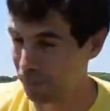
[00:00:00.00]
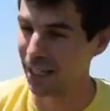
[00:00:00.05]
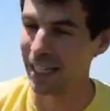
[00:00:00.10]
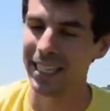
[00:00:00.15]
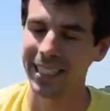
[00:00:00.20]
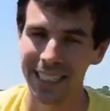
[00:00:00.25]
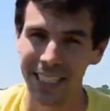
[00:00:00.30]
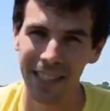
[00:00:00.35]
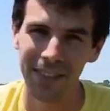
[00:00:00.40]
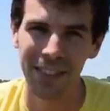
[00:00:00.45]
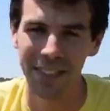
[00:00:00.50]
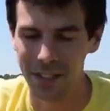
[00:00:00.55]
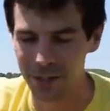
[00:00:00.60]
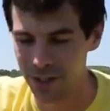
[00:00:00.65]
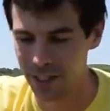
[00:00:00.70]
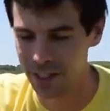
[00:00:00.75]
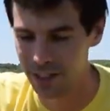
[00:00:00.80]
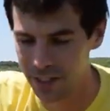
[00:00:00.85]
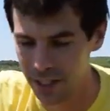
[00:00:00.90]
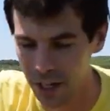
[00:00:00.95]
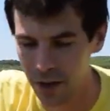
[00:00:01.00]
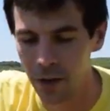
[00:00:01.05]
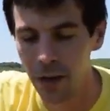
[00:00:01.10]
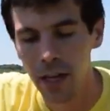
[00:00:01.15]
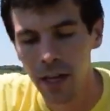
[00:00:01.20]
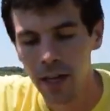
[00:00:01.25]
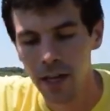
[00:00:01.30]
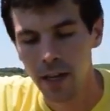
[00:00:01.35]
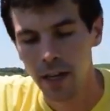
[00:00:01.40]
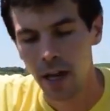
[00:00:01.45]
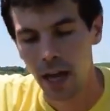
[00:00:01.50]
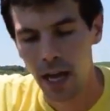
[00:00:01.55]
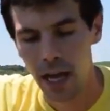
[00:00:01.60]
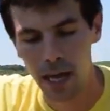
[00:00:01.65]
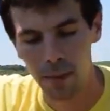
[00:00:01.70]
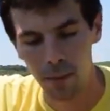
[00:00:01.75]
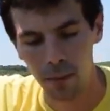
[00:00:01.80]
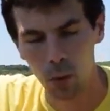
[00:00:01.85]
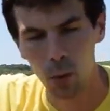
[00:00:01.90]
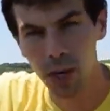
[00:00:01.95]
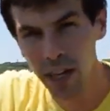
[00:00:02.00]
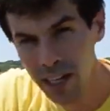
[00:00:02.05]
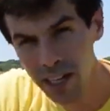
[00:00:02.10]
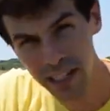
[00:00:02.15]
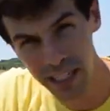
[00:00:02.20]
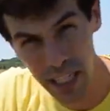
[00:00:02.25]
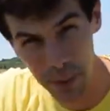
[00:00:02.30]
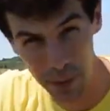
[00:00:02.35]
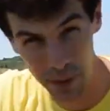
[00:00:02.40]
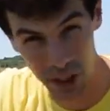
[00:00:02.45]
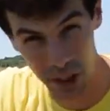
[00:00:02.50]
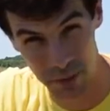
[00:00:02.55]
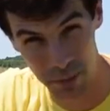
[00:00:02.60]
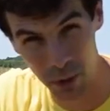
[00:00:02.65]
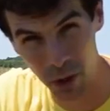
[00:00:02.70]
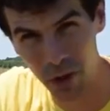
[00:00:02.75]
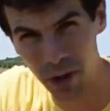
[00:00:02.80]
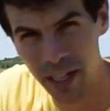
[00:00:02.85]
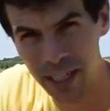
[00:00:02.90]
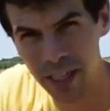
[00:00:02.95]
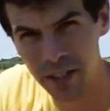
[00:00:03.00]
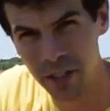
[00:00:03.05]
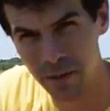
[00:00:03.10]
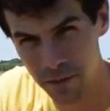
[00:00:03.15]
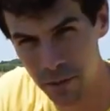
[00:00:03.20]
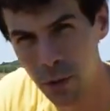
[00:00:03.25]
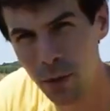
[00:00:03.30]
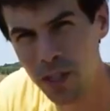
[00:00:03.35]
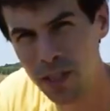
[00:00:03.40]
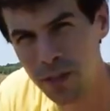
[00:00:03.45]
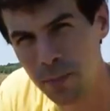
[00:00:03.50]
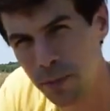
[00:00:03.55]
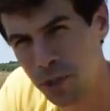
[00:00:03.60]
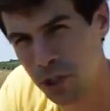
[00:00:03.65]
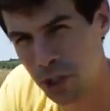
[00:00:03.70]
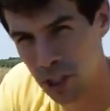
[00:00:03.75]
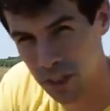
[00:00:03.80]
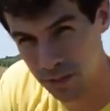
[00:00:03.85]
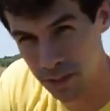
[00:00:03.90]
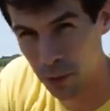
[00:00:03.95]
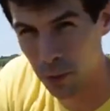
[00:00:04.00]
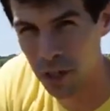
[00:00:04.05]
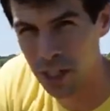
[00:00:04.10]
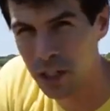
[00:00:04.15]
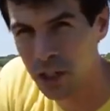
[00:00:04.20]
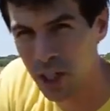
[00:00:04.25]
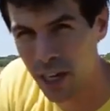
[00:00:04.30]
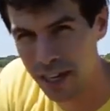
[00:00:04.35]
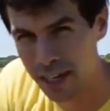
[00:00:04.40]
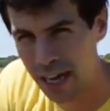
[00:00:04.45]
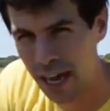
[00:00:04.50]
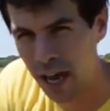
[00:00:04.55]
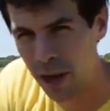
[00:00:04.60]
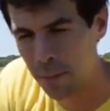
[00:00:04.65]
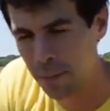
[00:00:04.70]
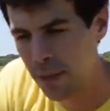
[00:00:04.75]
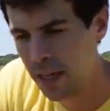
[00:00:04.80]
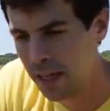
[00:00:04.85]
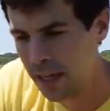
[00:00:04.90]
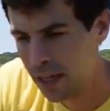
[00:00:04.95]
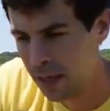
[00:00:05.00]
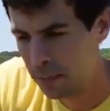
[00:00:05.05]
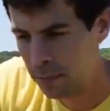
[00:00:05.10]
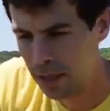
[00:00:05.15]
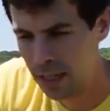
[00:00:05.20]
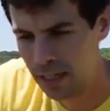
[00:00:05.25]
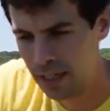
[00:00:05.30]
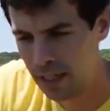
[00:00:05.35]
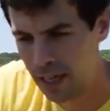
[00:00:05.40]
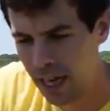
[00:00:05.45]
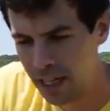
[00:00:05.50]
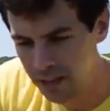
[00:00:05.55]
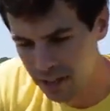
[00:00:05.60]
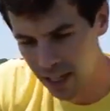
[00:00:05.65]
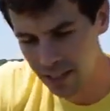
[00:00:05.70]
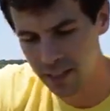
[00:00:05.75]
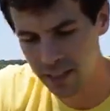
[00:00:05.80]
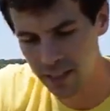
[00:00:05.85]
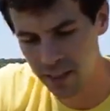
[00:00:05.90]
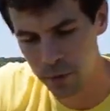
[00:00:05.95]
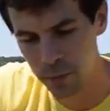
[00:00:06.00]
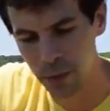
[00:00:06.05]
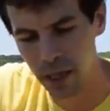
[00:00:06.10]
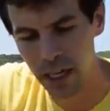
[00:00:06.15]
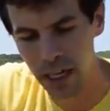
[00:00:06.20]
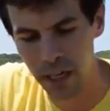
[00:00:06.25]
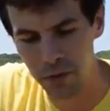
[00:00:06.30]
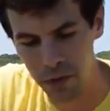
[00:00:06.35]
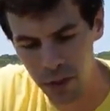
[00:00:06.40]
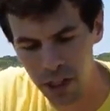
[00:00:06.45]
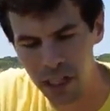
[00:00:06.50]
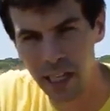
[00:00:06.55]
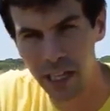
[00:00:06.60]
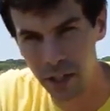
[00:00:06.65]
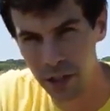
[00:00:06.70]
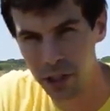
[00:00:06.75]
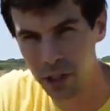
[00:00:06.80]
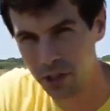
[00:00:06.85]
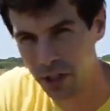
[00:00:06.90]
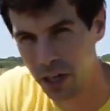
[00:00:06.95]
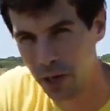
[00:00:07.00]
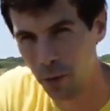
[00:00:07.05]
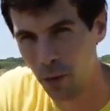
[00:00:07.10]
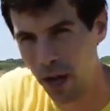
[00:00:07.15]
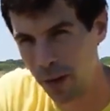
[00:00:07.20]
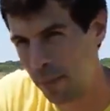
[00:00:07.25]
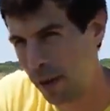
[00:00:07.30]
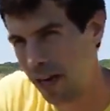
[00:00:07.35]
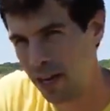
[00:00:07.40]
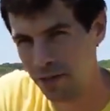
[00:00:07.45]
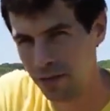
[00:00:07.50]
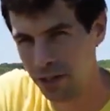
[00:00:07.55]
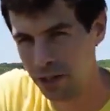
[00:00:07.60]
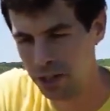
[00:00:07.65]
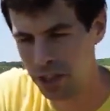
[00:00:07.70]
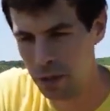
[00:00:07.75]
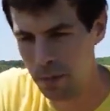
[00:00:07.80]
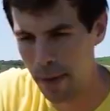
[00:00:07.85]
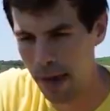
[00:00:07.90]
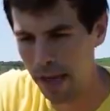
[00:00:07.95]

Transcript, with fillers: plants give it to us. So um, we're going to keep exploring. There's a few other preserves I want to check out, but I thought that this prairie really illustrated why biodiversity